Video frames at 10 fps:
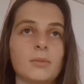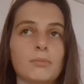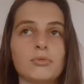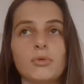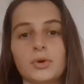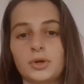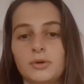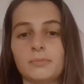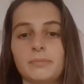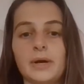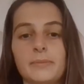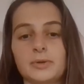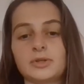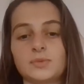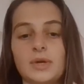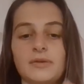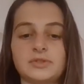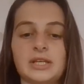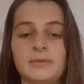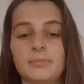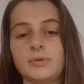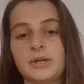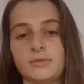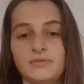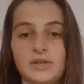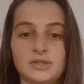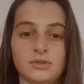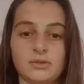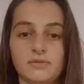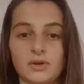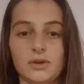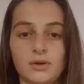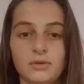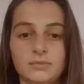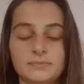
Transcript: broken up back because we have to keep putting our feet on the floor.